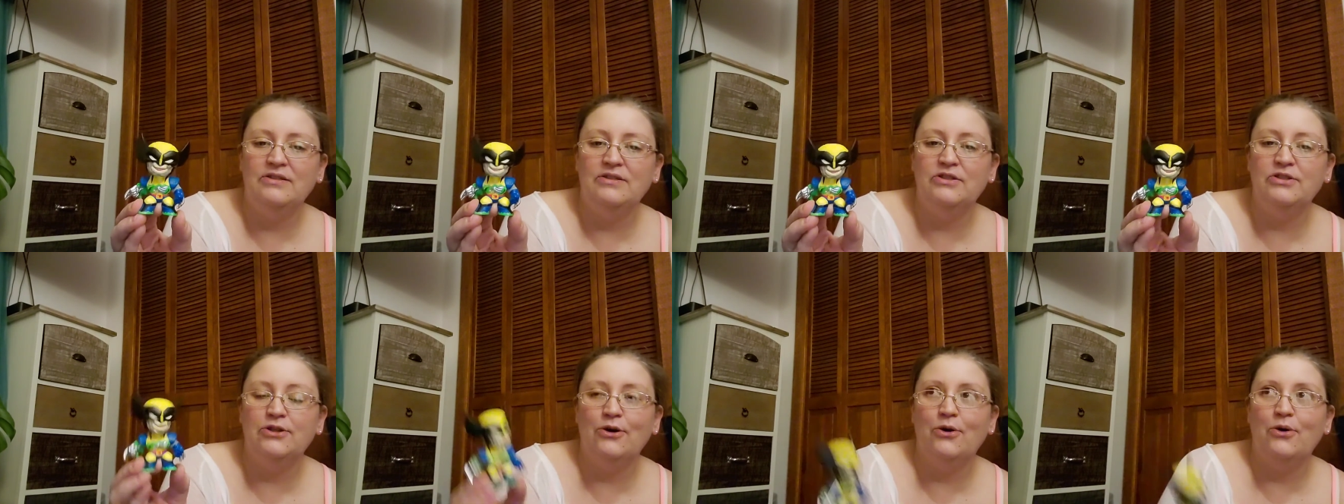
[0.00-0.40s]

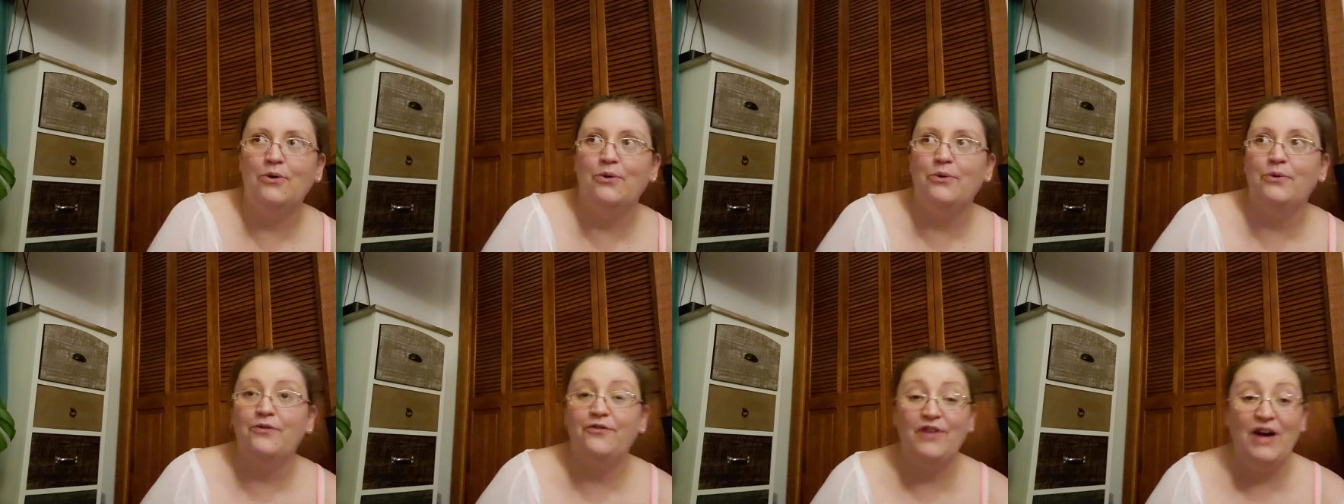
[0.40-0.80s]

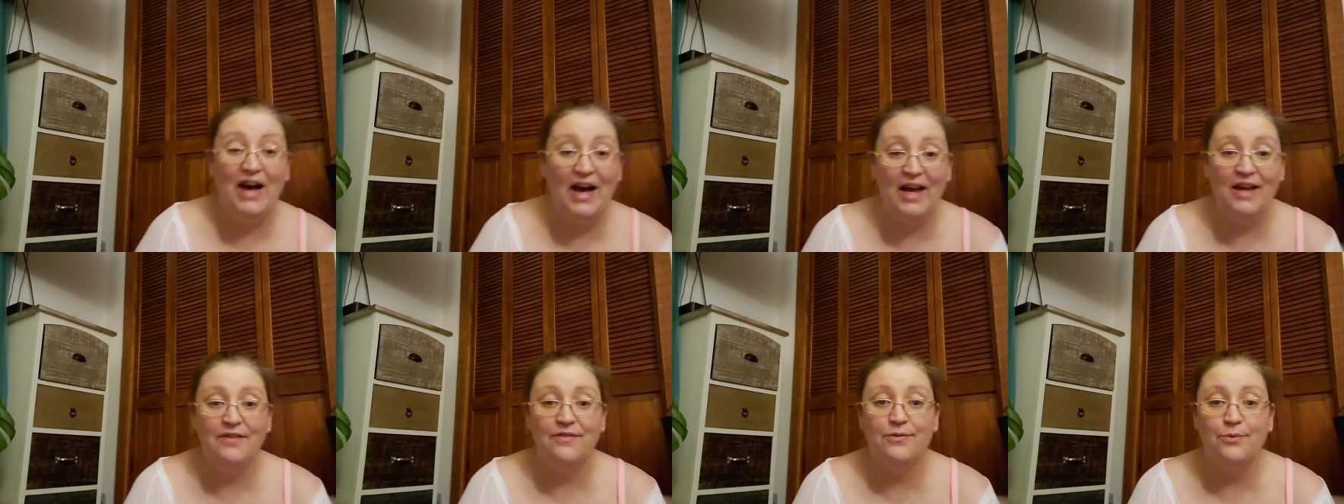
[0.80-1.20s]
So
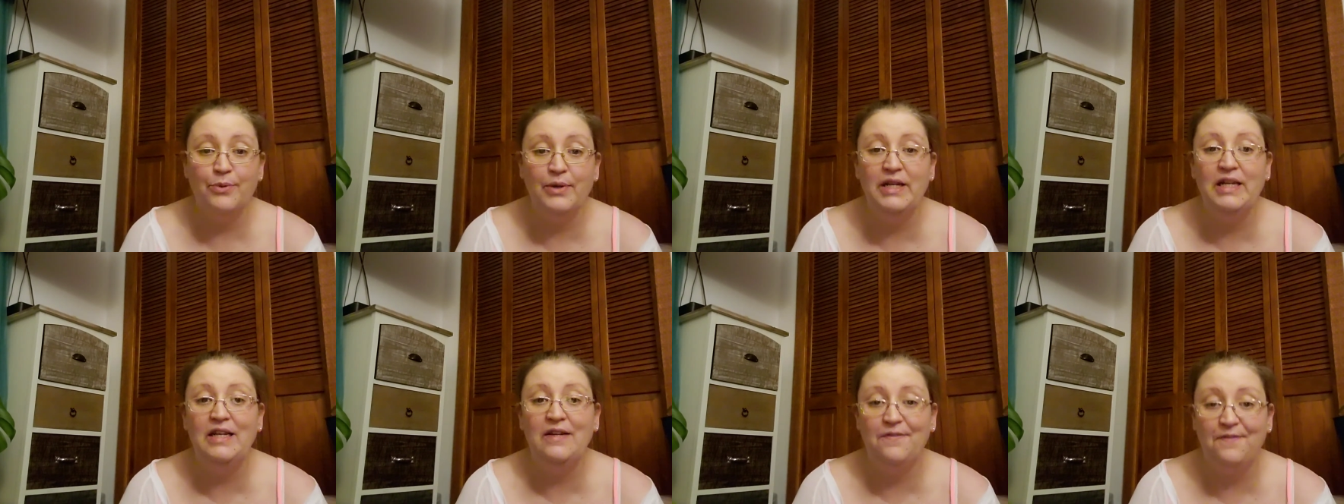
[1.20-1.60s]
5.
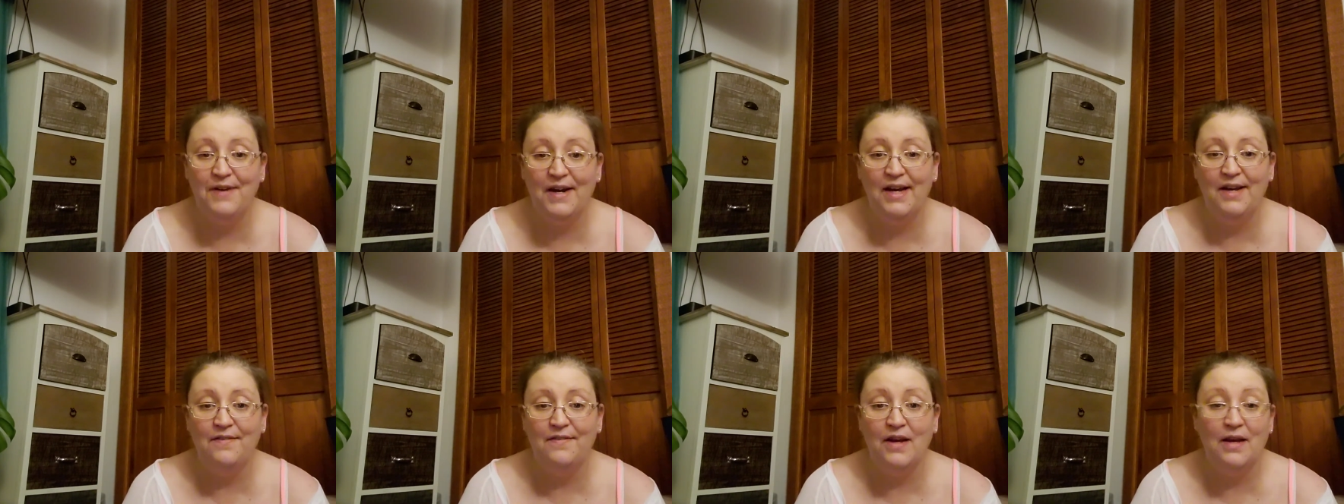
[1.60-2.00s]
We need
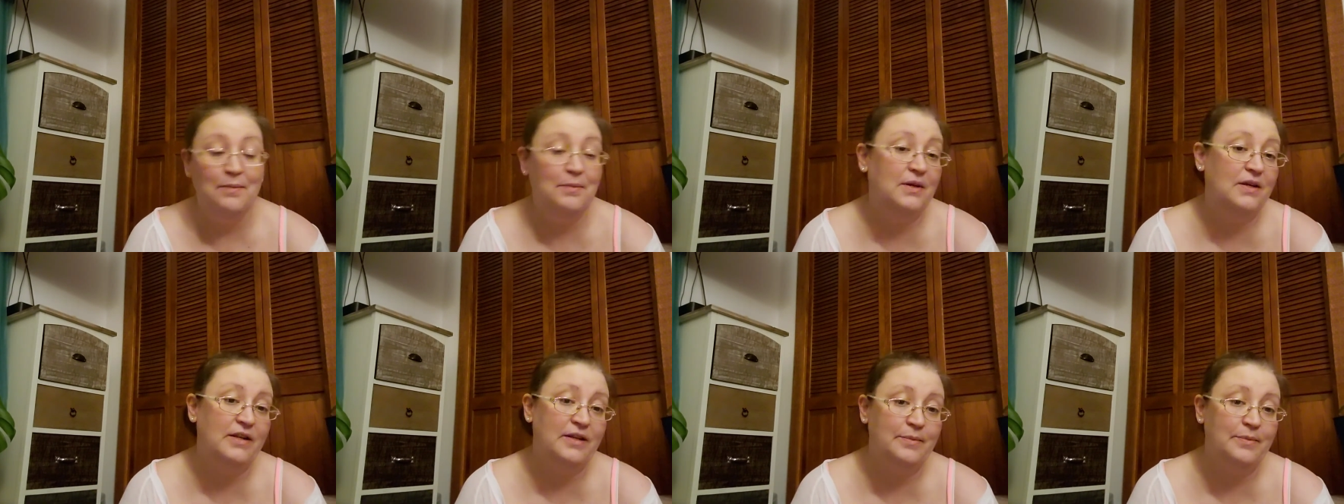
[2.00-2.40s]
5. I'm
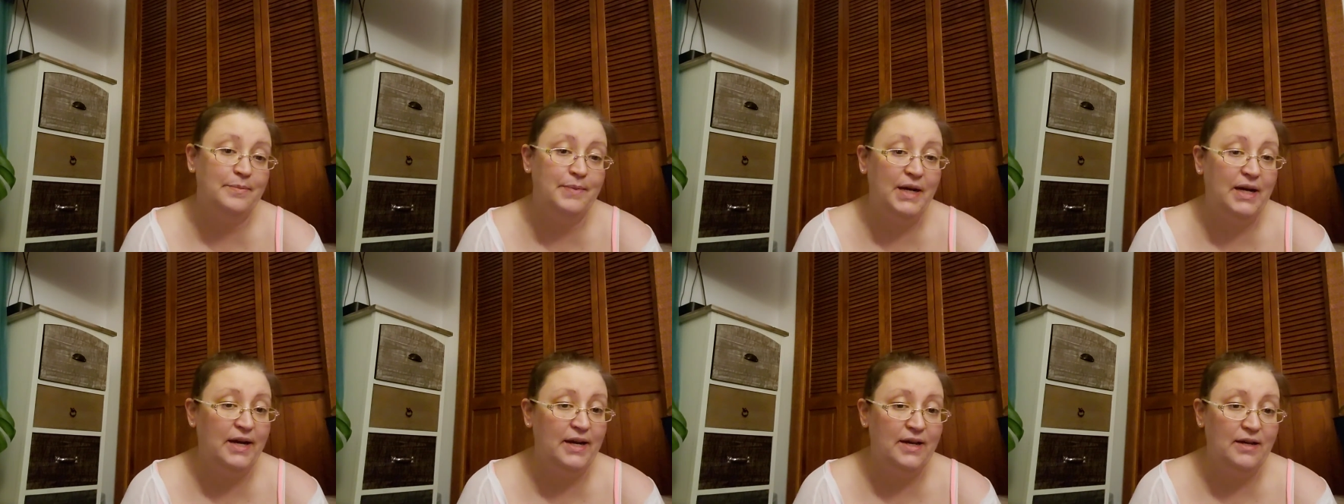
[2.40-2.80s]
going to
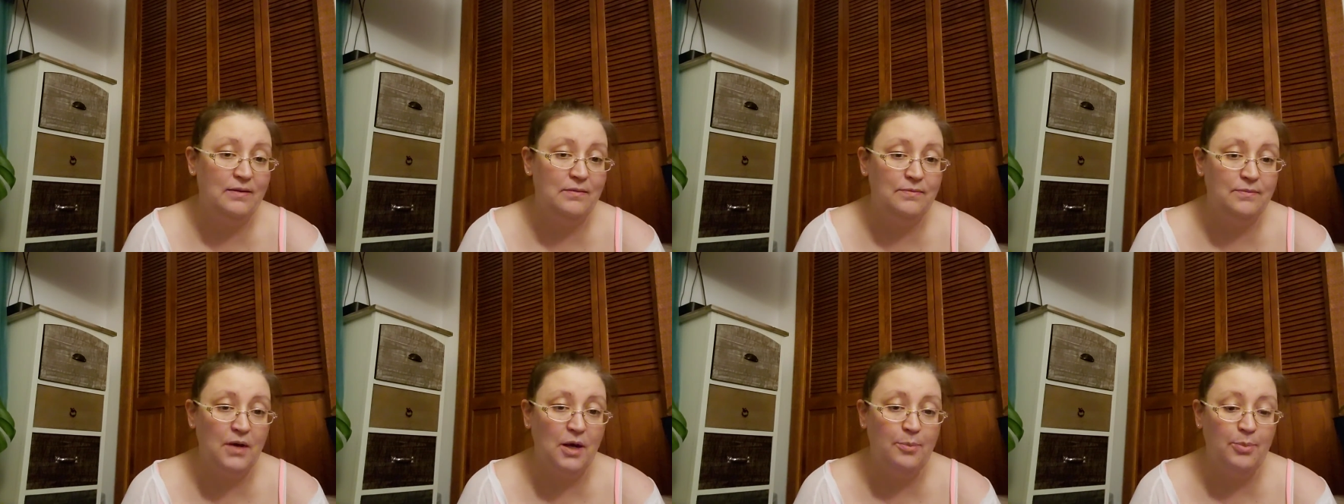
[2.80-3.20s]

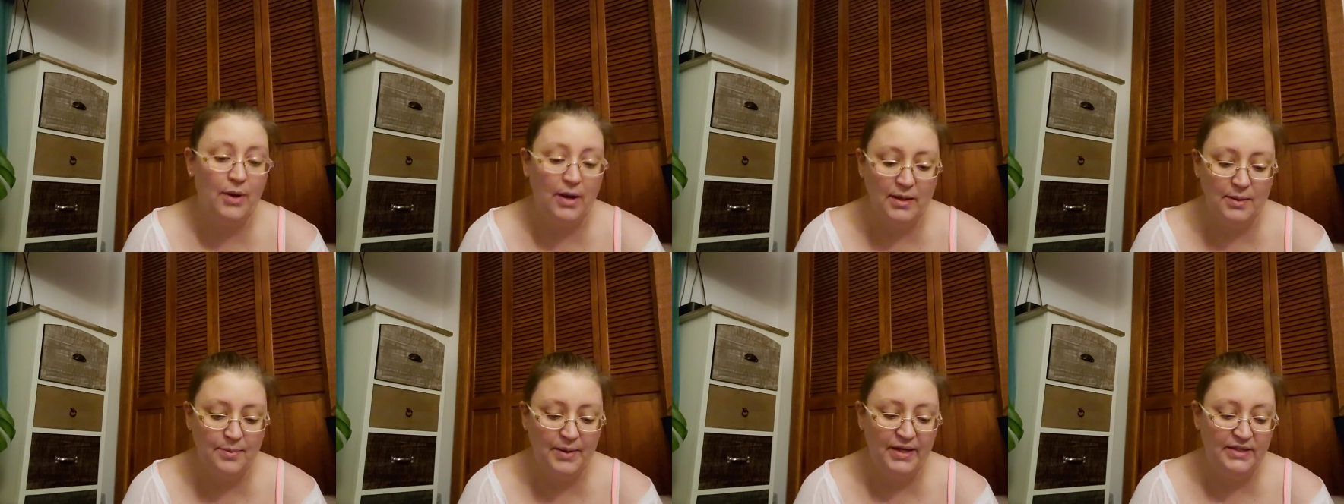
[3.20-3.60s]
buy, I'll
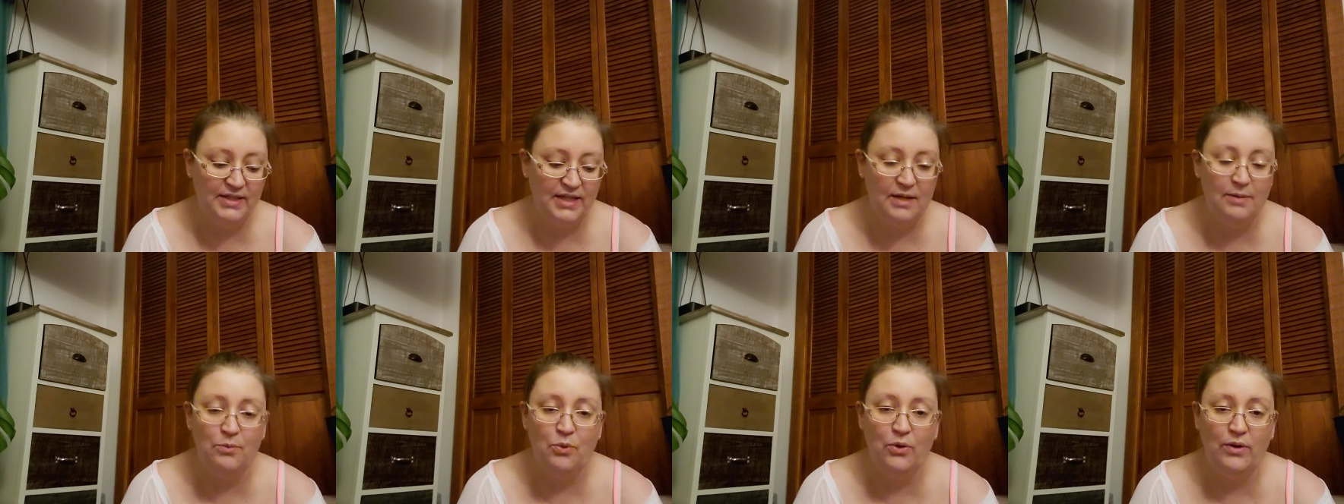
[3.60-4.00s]
probably buy
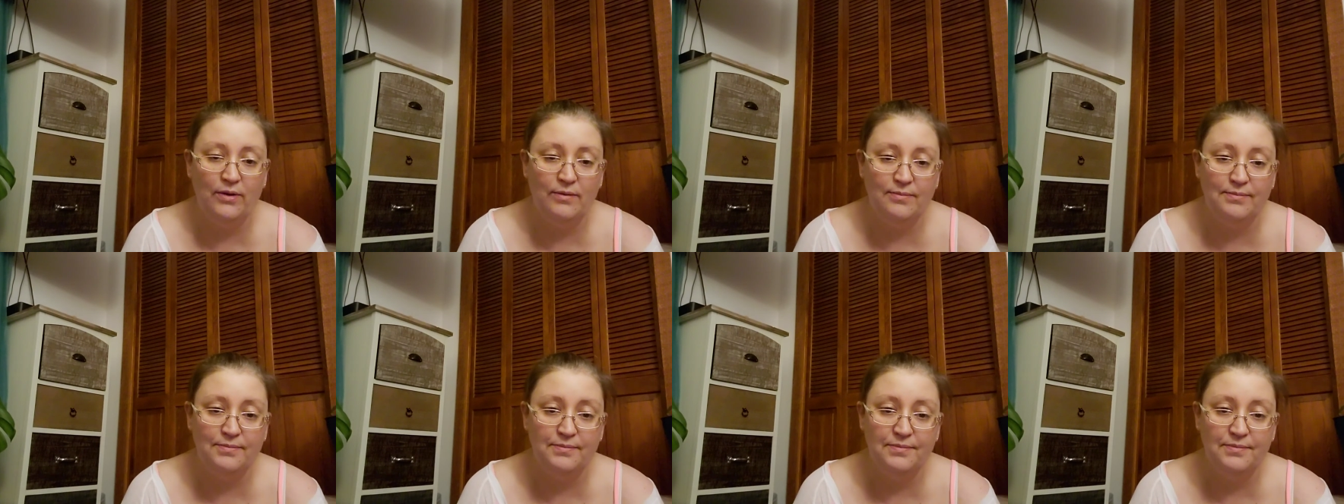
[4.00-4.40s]
10 more.